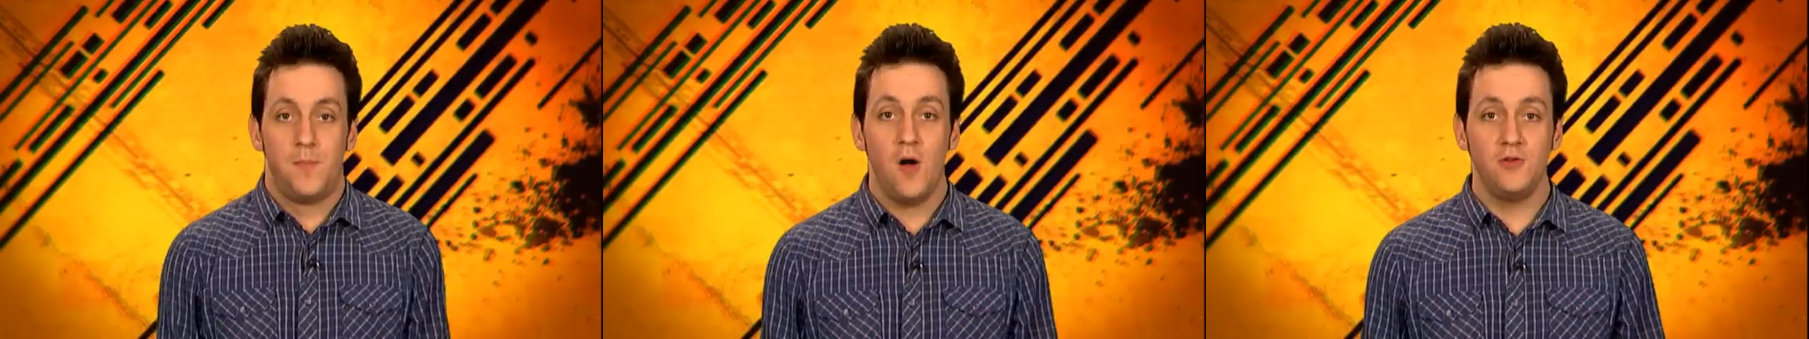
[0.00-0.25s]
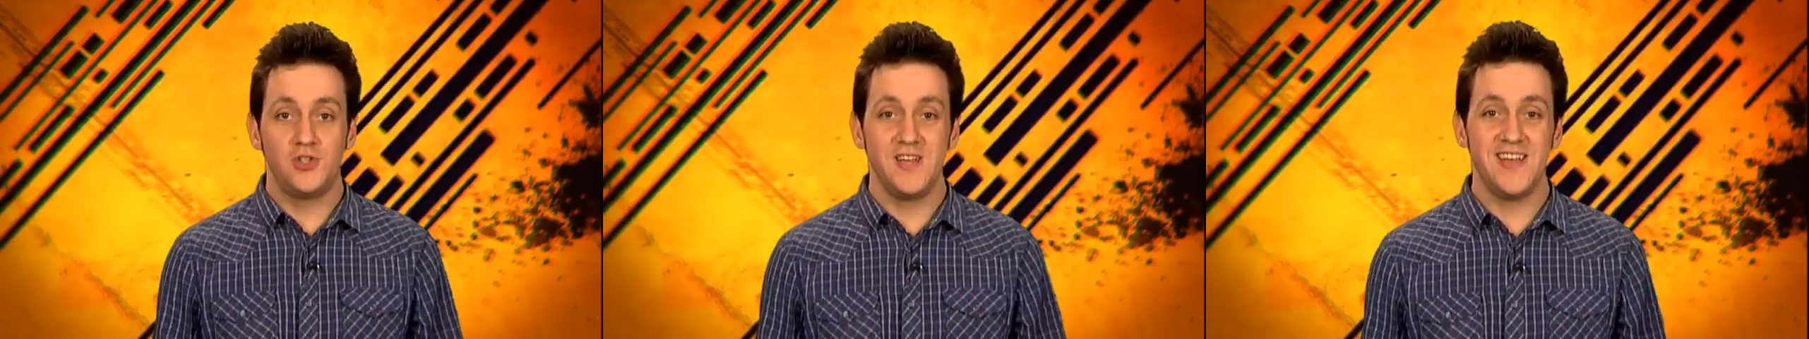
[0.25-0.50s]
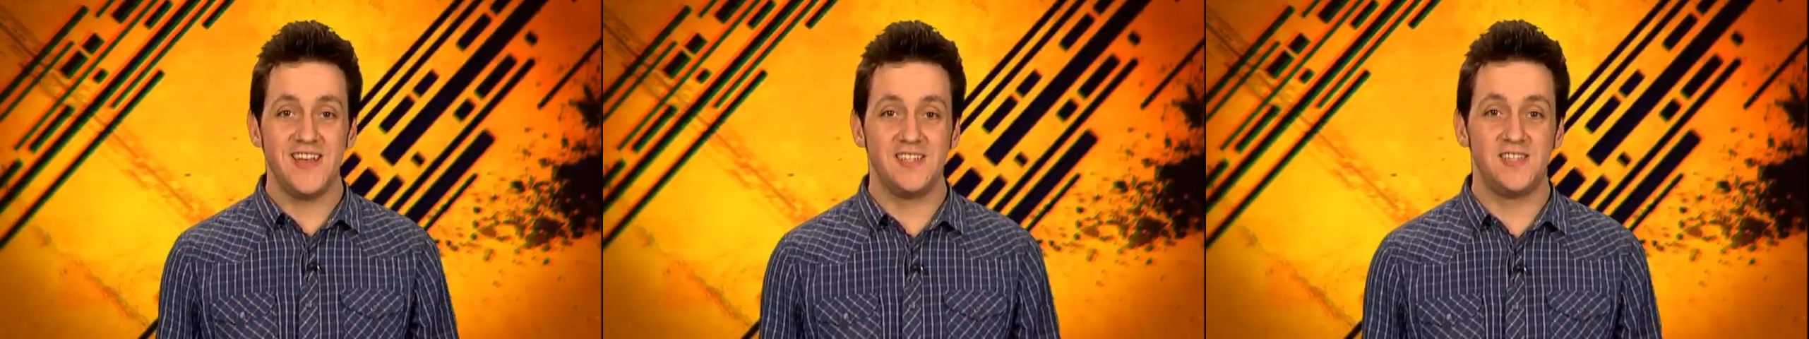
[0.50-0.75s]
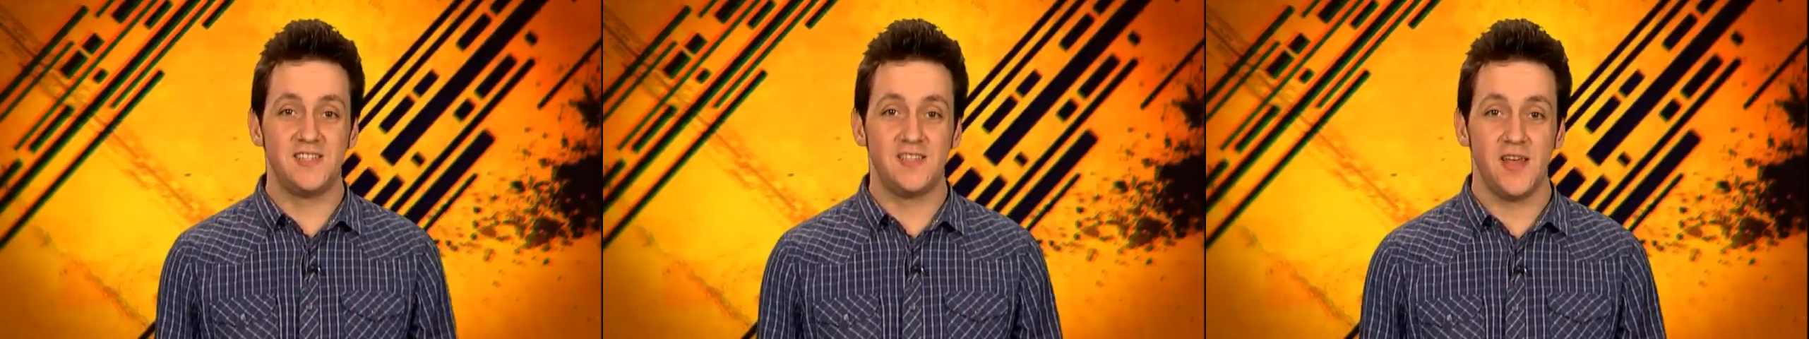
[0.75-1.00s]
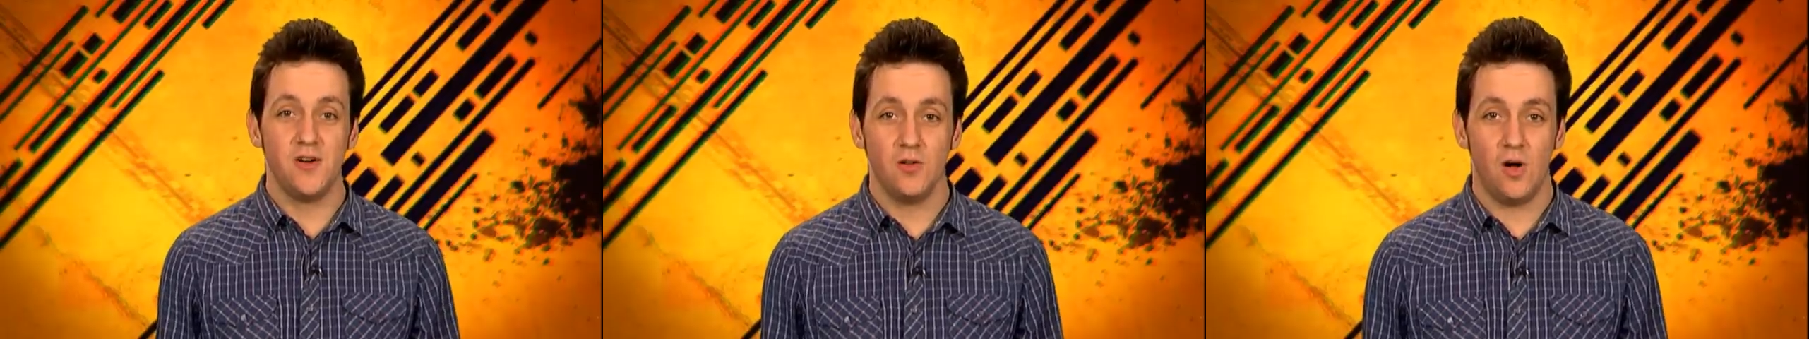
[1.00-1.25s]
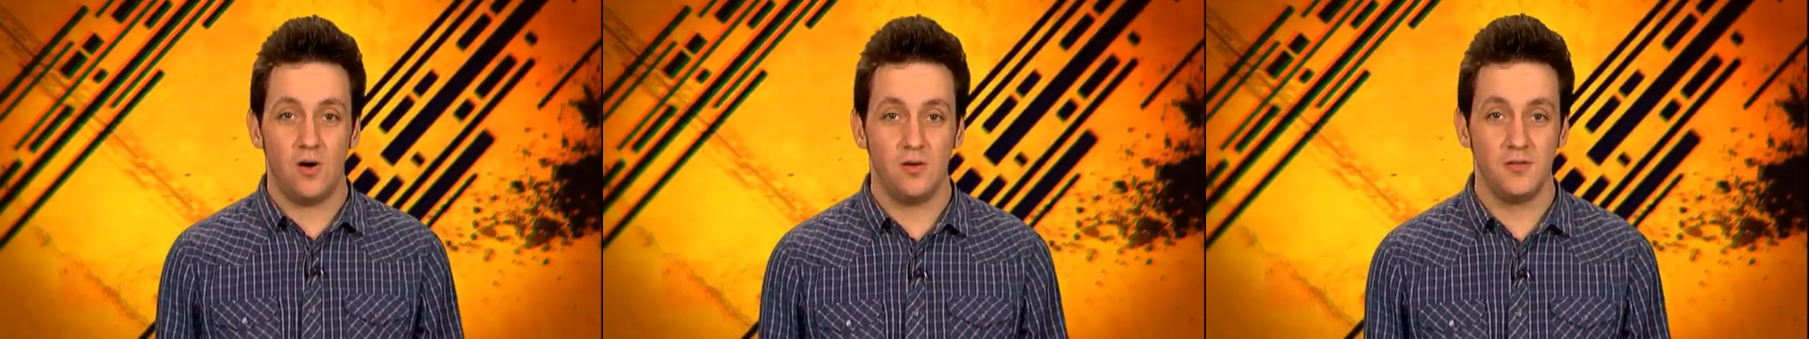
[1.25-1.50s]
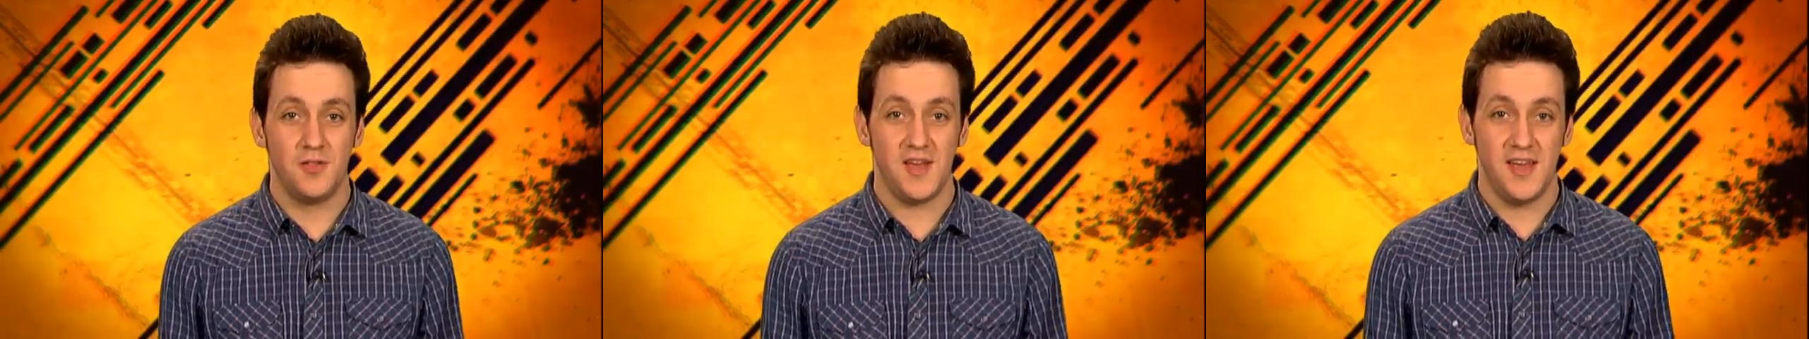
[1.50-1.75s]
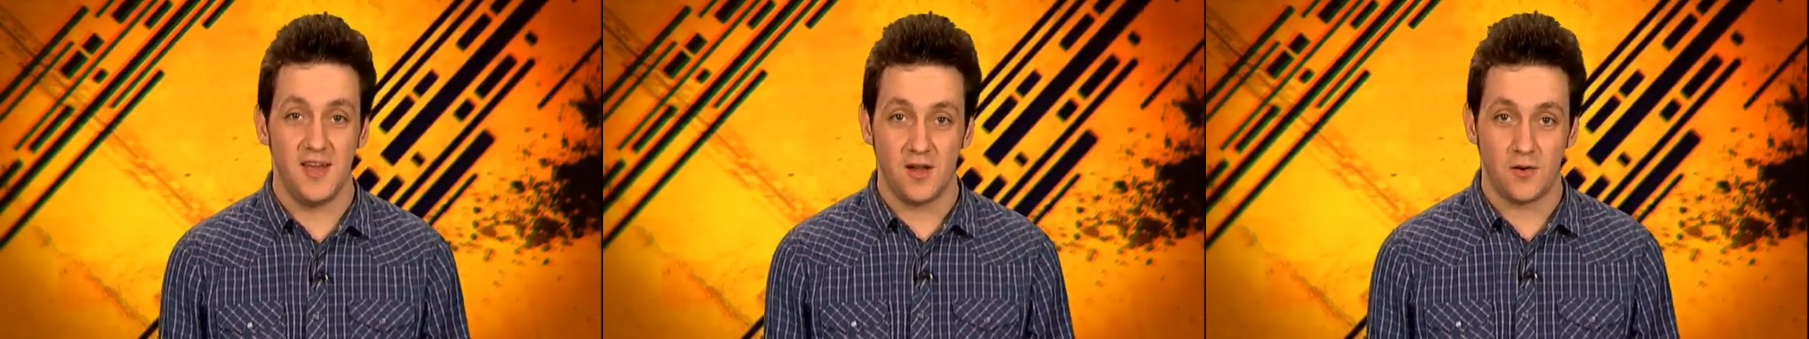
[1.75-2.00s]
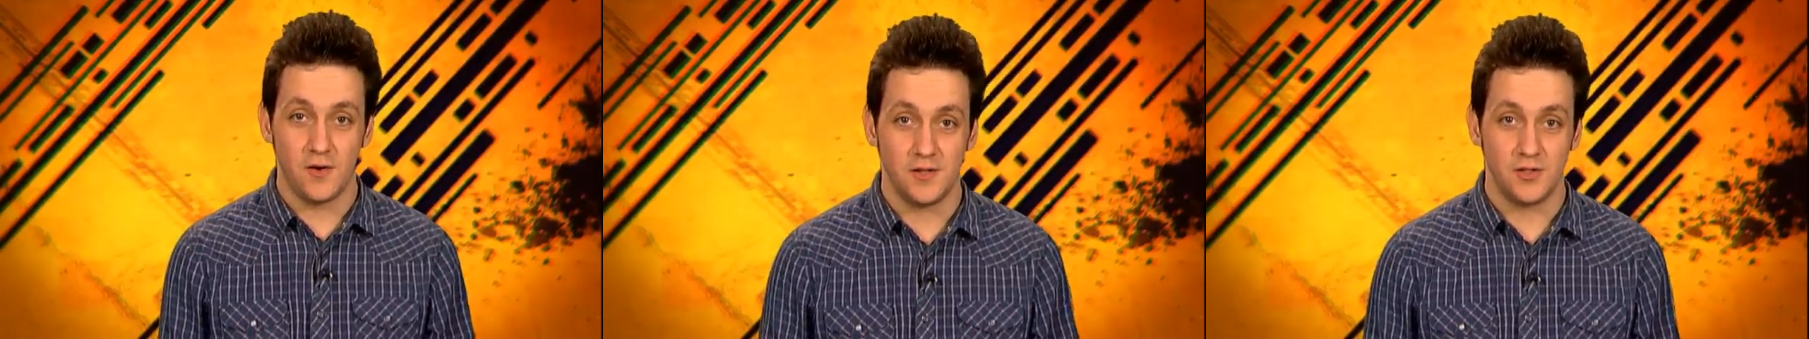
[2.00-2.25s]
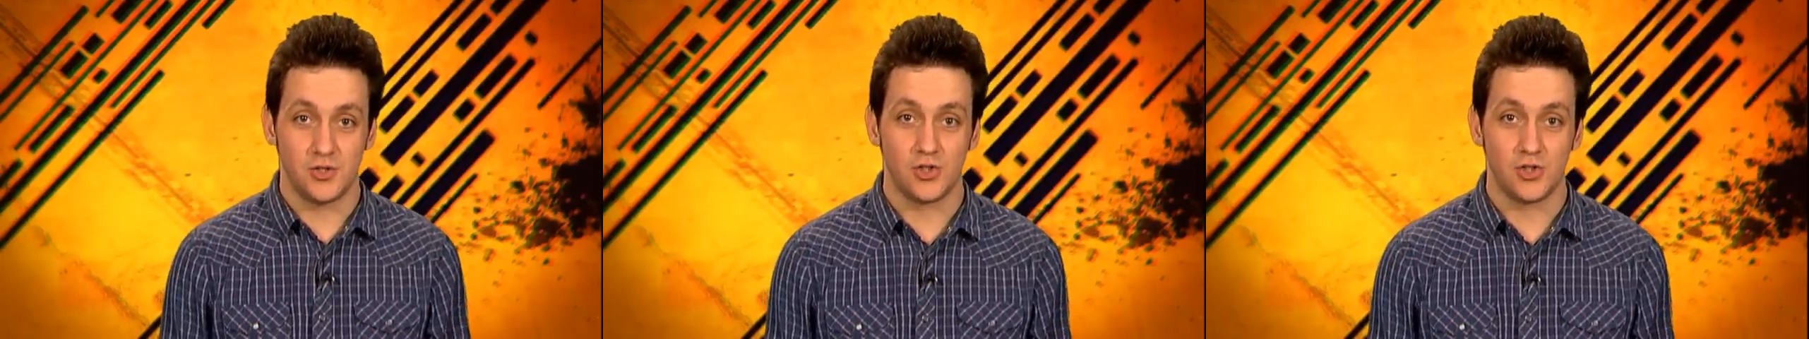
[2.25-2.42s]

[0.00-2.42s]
Poaching is still on the increase,